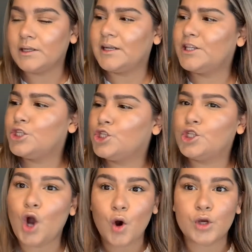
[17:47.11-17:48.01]
It's
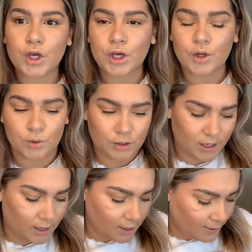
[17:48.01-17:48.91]
so cute.
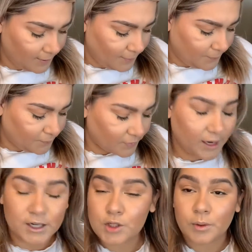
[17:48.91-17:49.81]
Like,
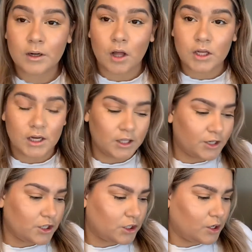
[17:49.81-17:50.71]
I just want all the
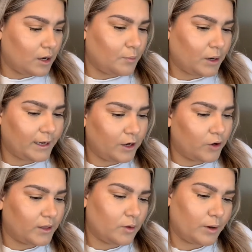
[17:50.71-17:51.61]
colors. So I'm probably gonna
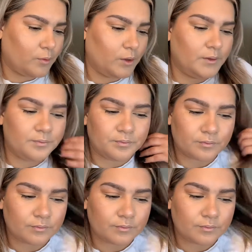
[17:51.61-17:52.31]
get the red one.